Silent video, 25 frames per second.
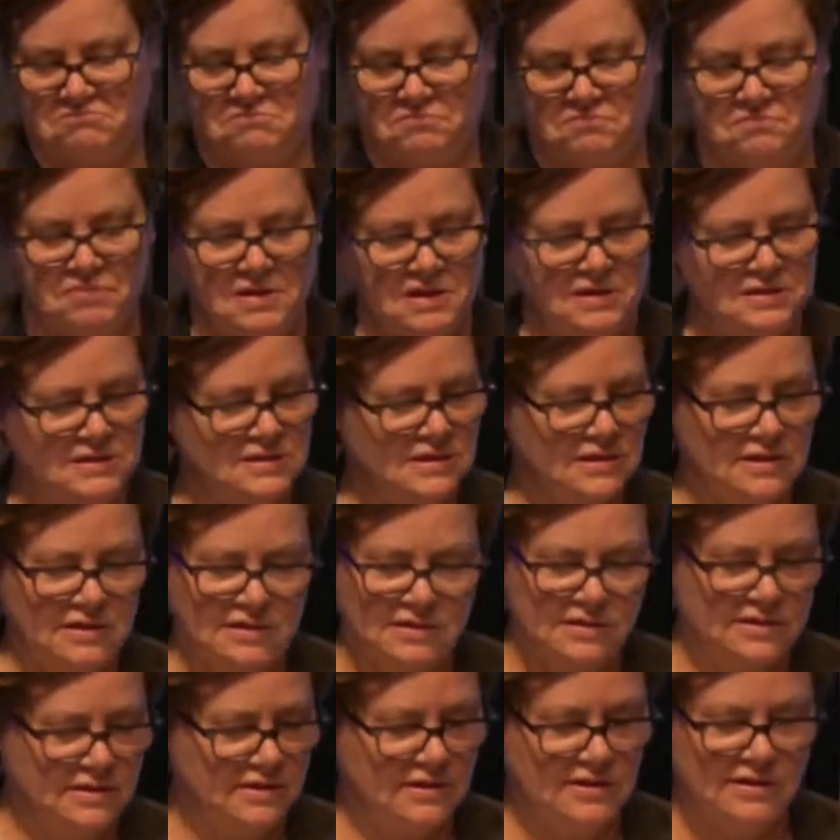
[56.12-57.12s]

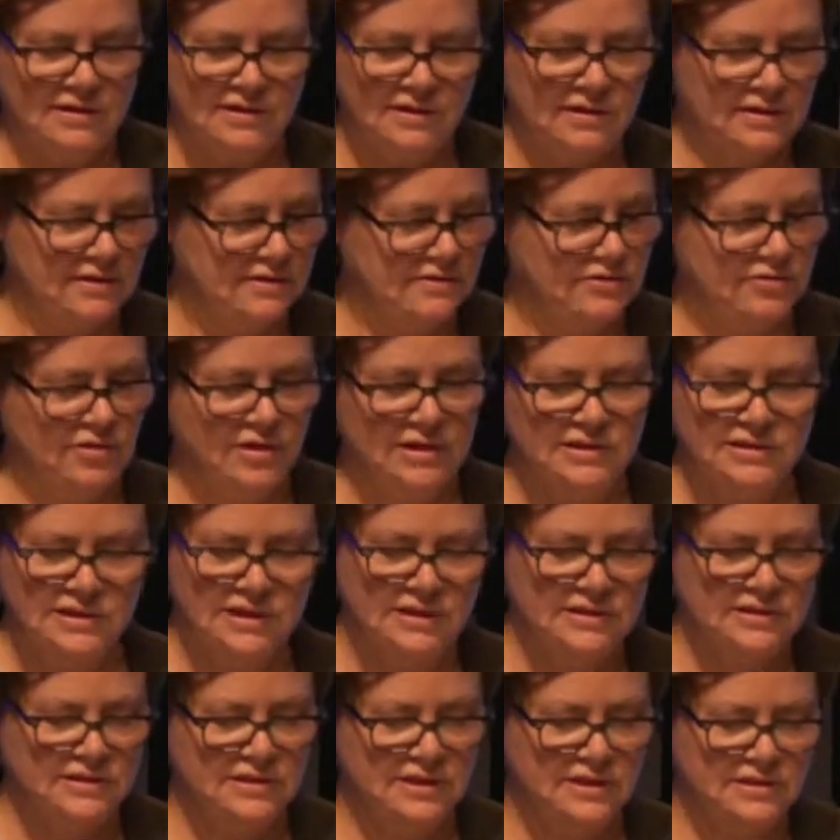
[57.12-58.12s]
basically try to
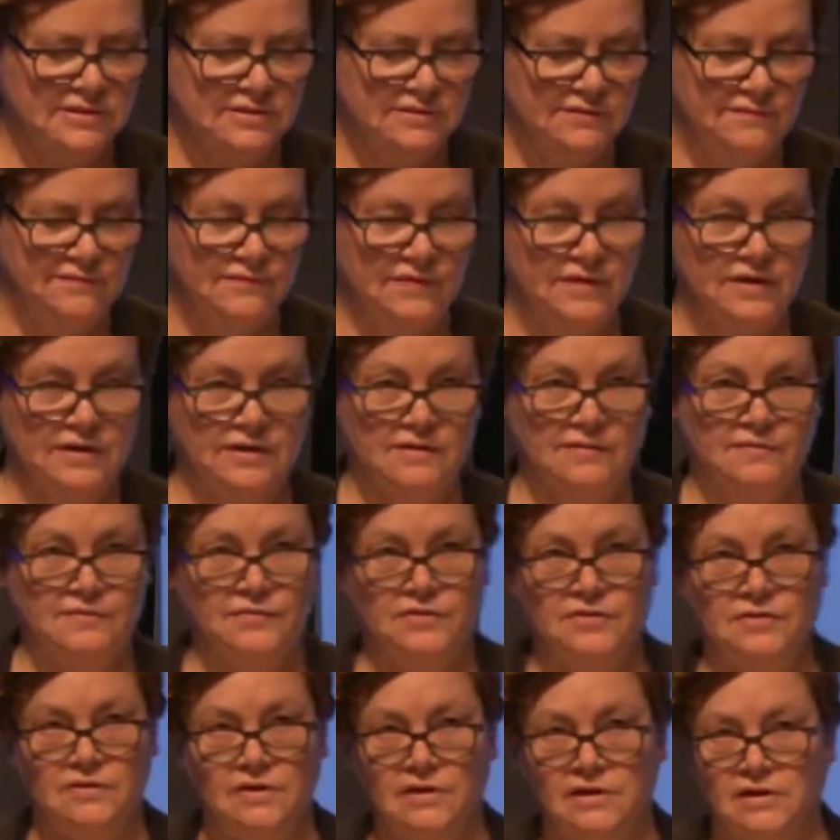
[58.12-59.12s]
identify a
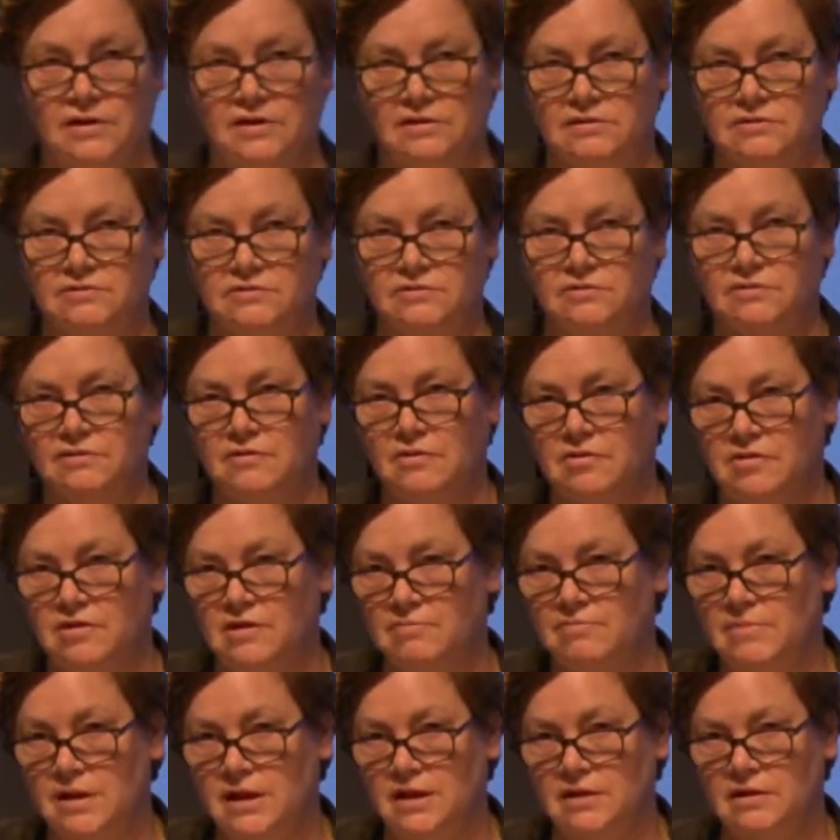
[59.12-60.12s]
few, uh, sort of
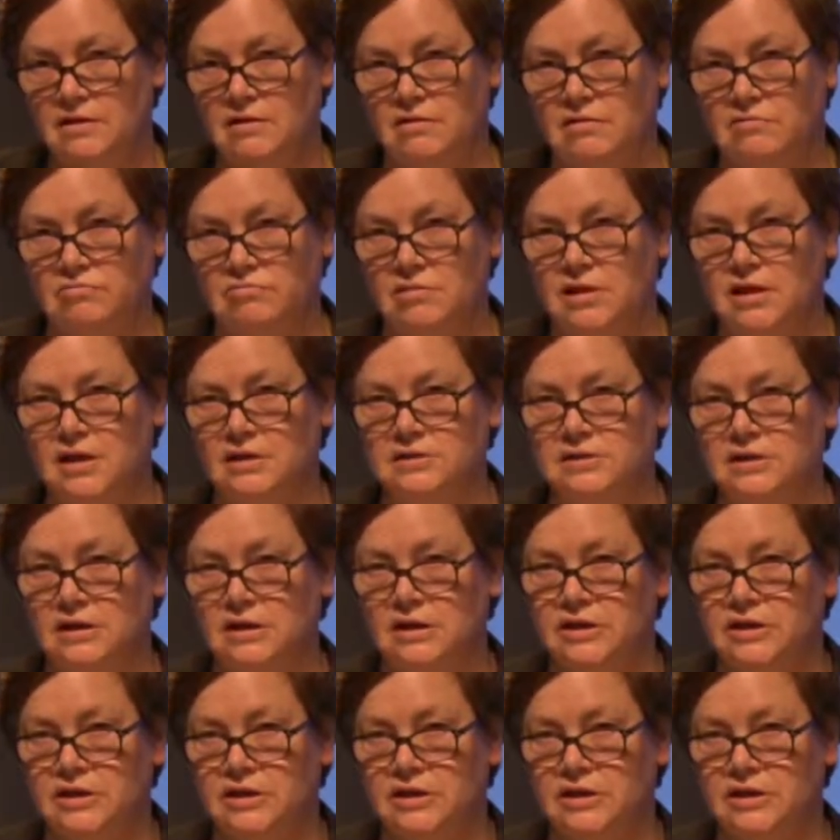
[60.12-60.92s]
thematic threads and